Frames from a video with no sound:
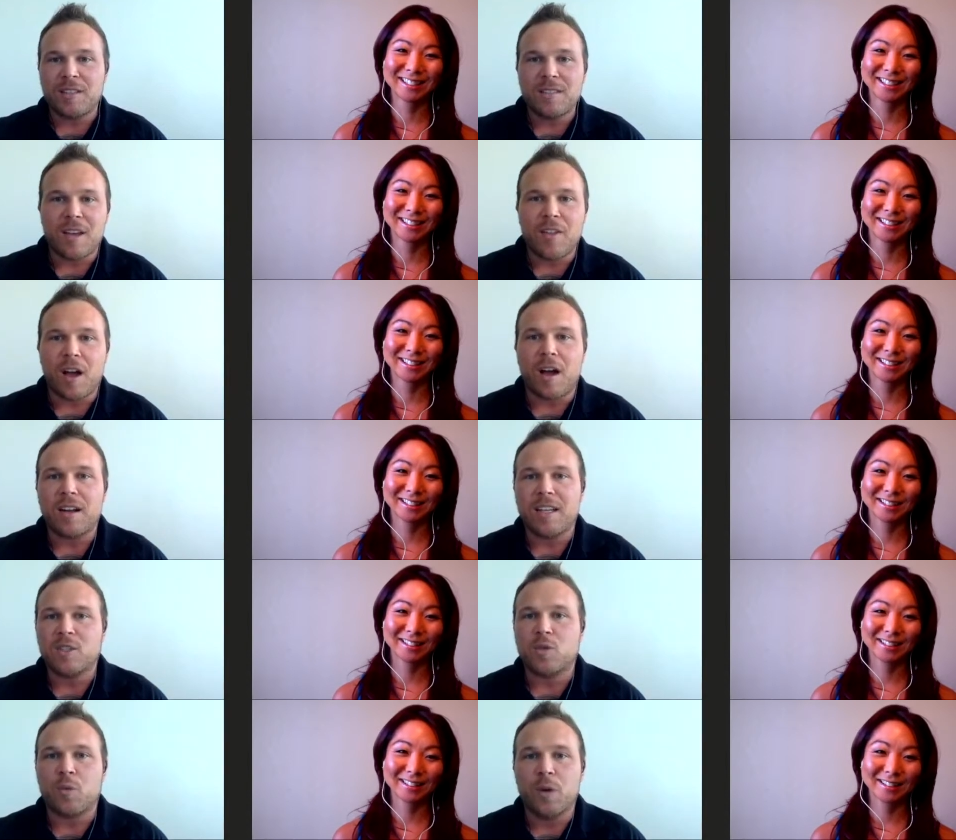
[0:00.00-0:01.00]
Speaker 1: tell the
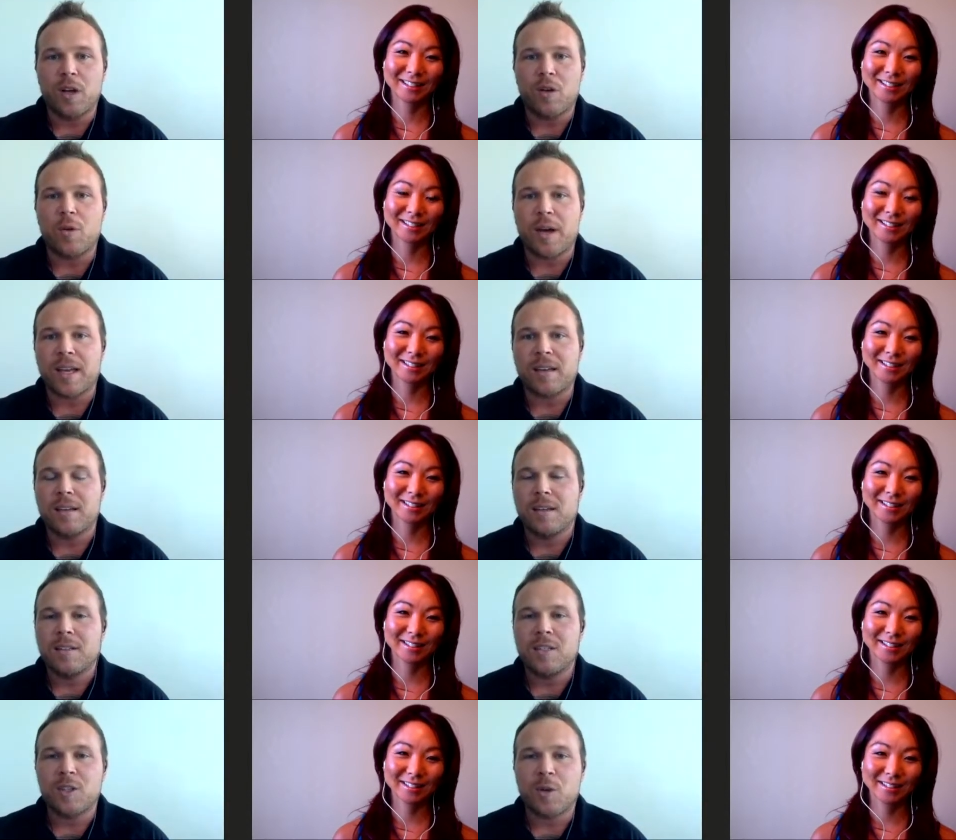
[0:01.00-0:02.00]
audience real quick,
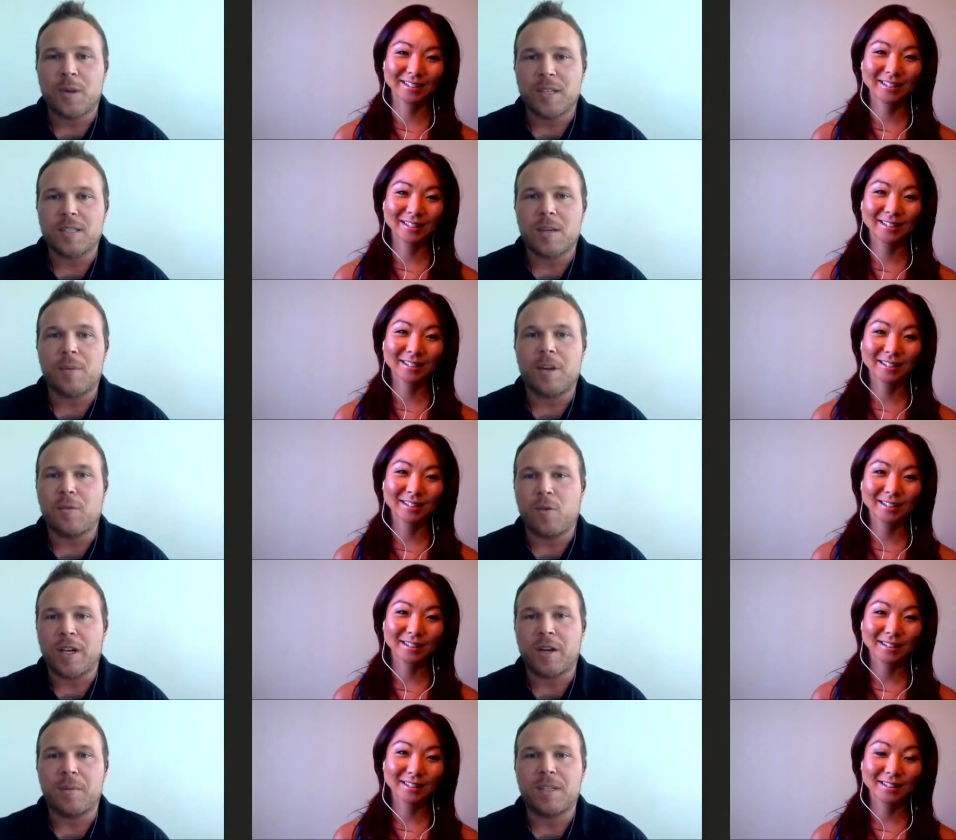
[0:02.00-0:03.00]
just a quick summary of
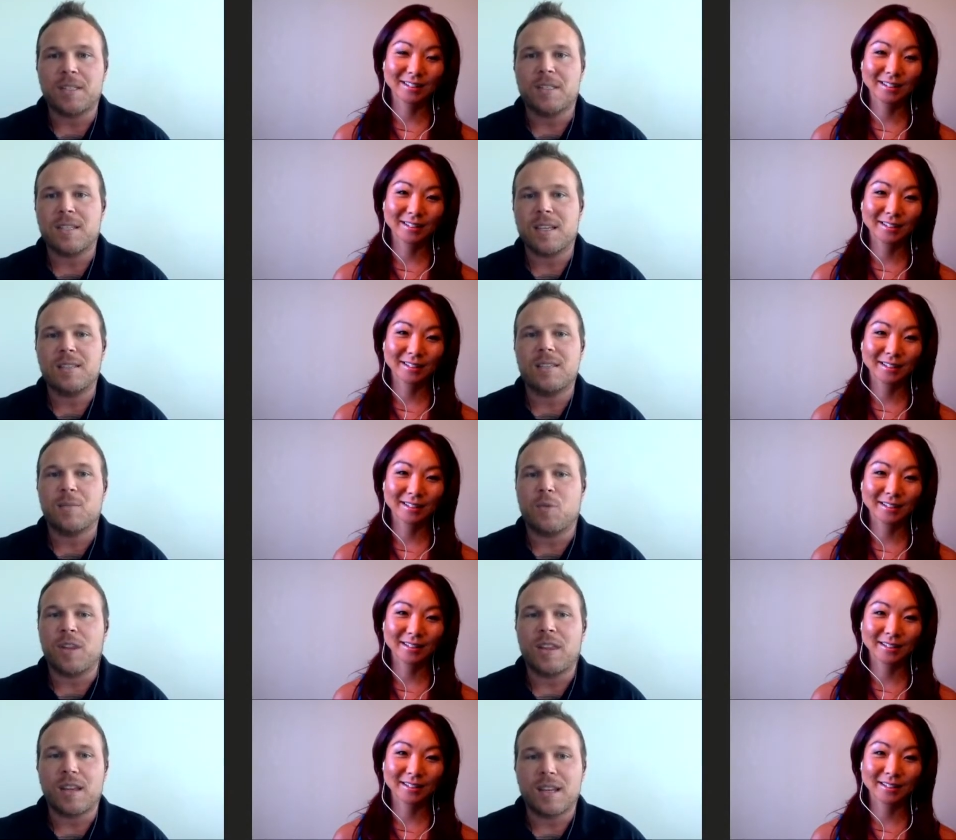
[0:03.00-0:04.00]
what your business is and
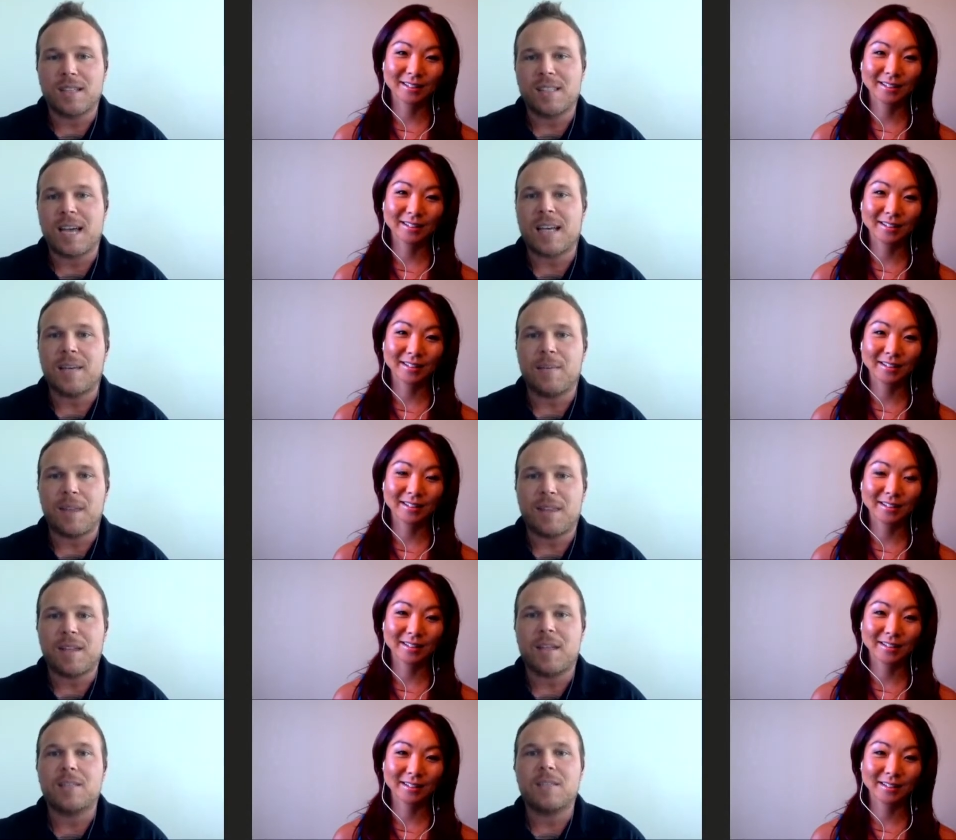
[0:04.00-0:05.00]
what the Kanzaki
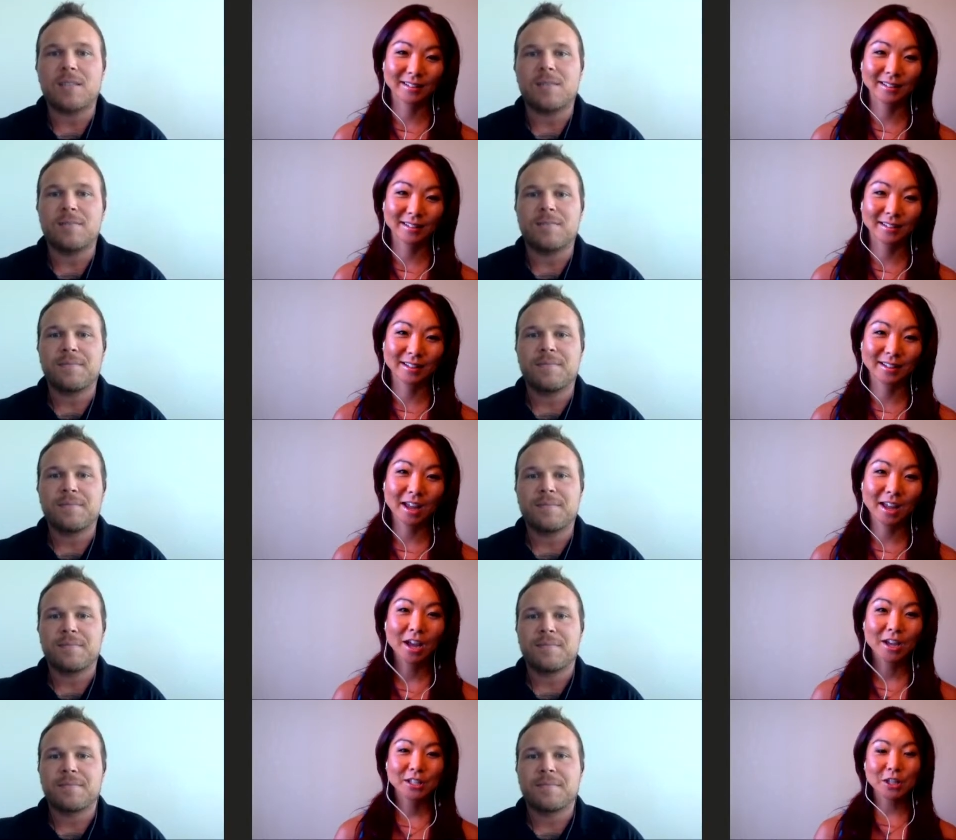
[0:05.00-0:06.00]
Method is.
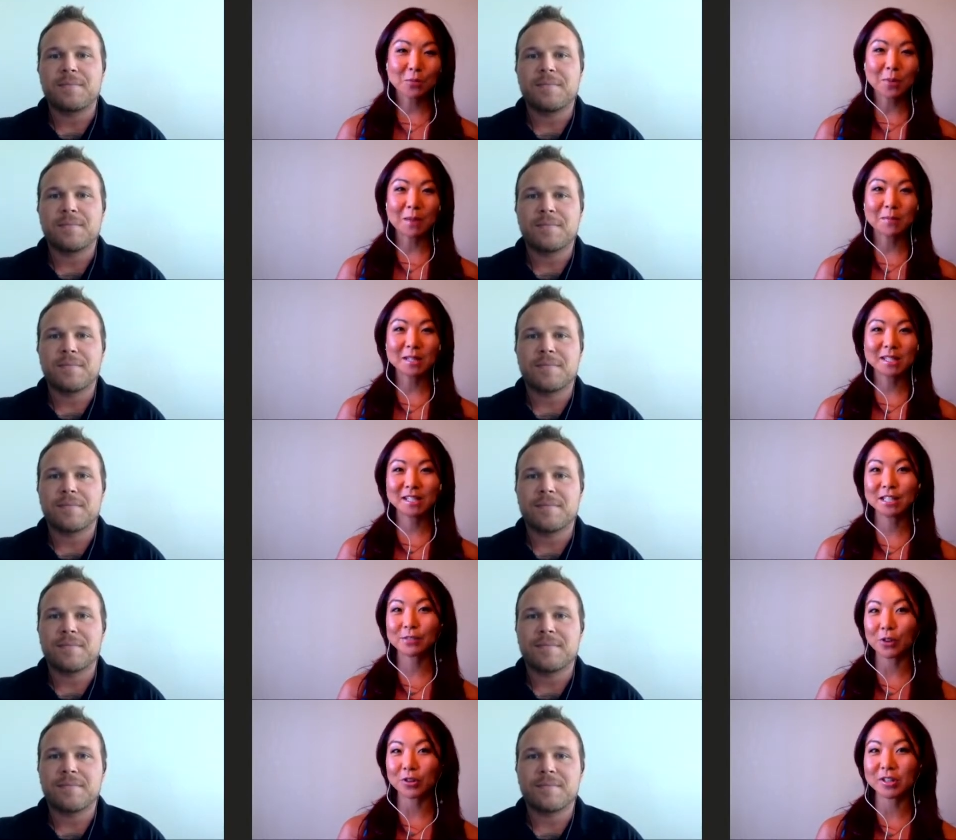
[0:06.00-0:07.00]
Speaker 2: So, my
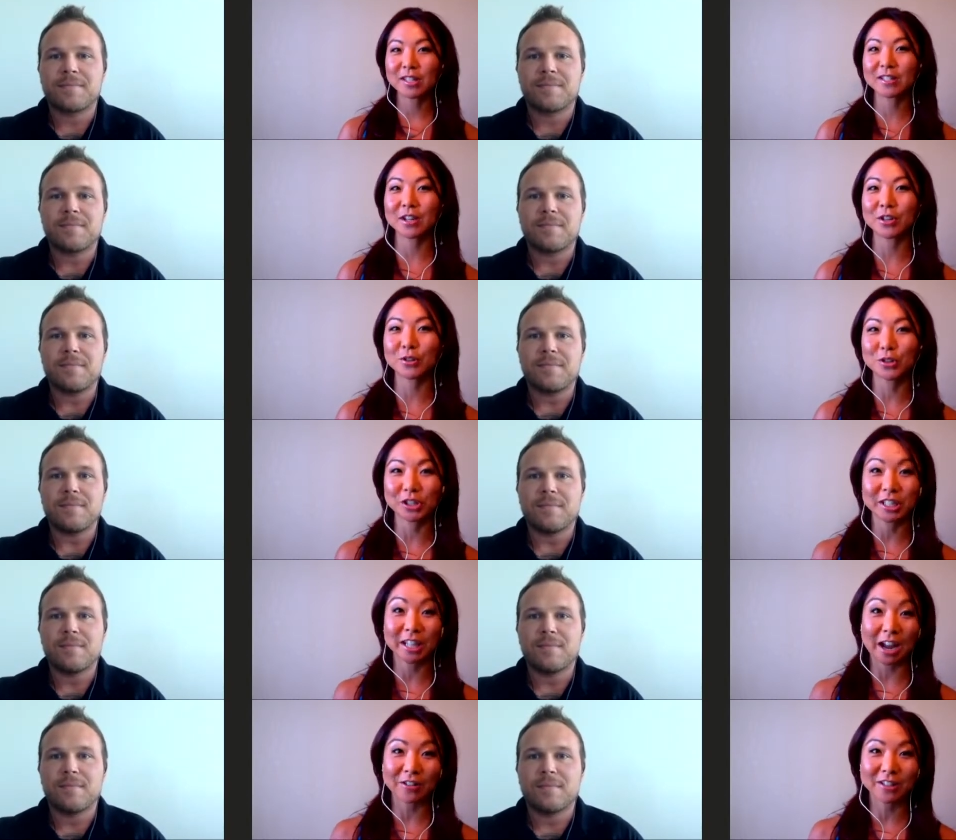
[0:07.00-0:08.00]
business focuses on nutrition
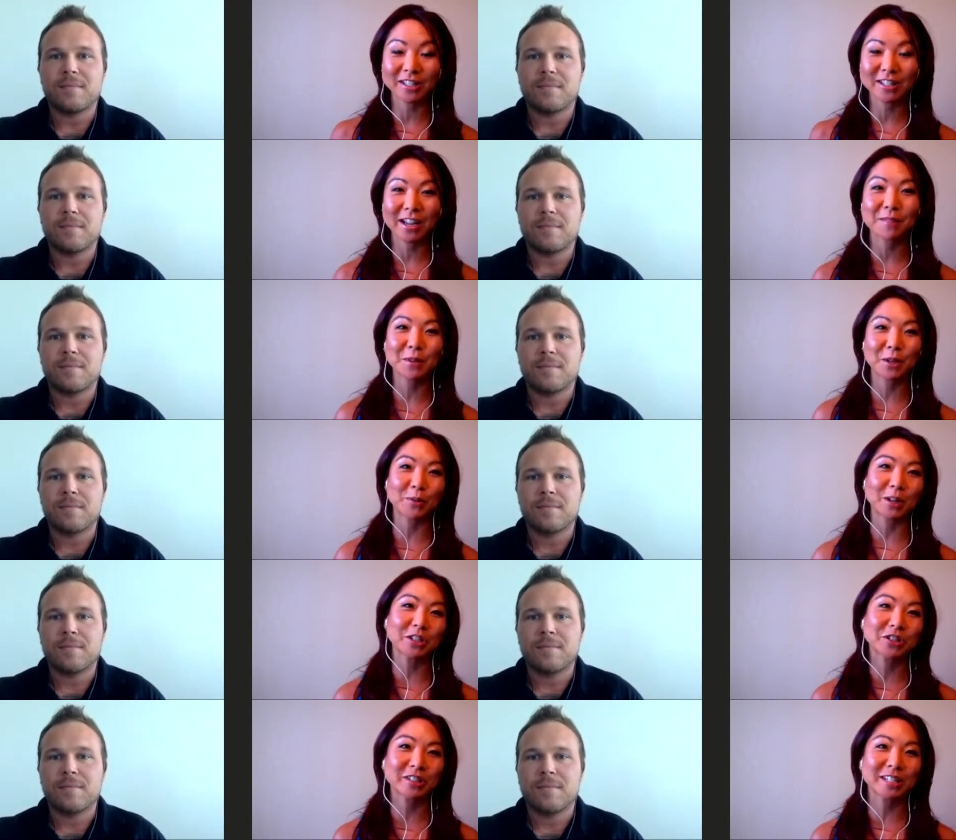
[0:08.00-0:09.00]
counseling. I've been a
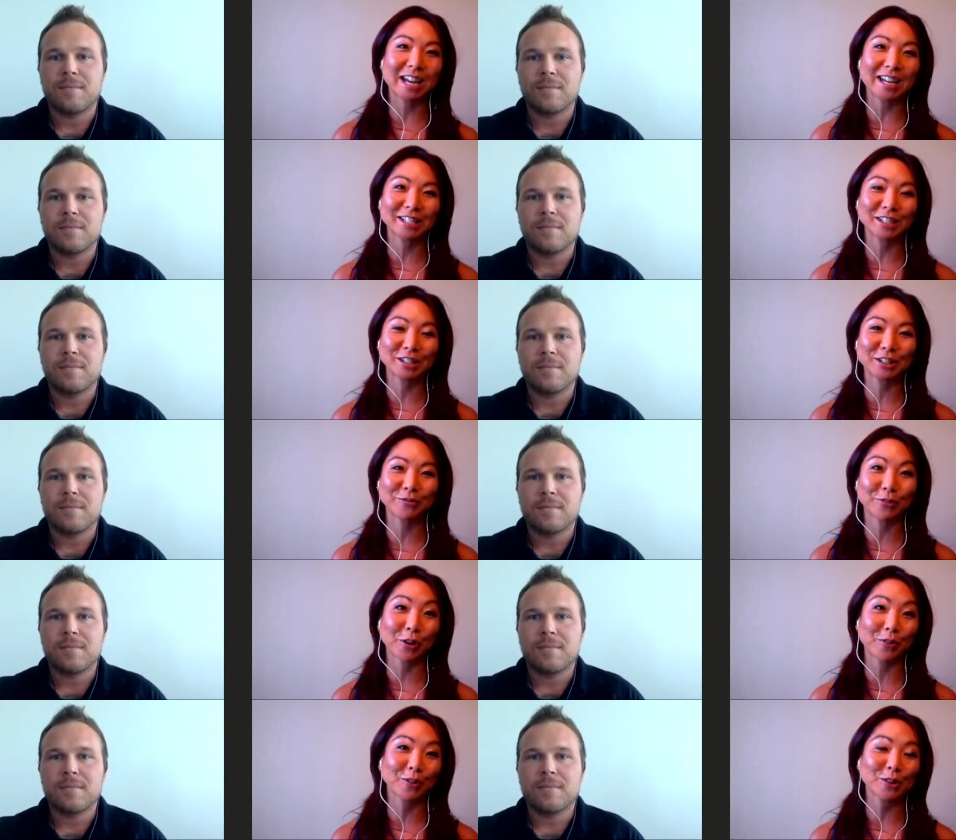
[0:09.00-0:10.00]
registered dietitian
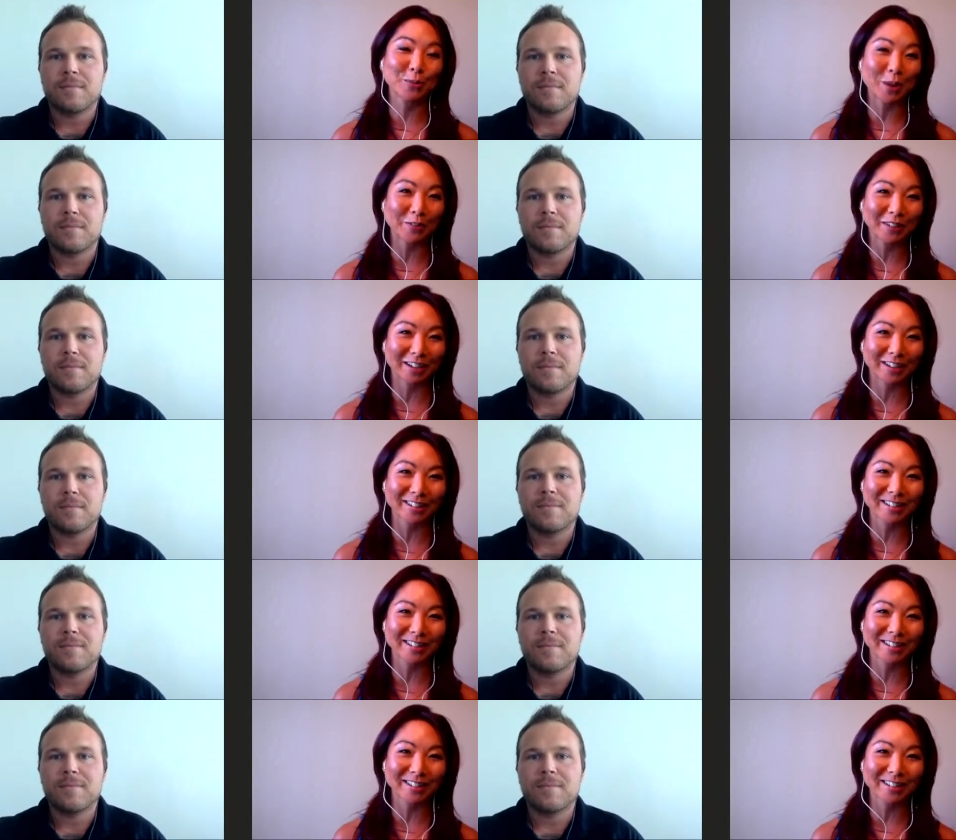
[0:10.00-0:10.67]
for over 12 years,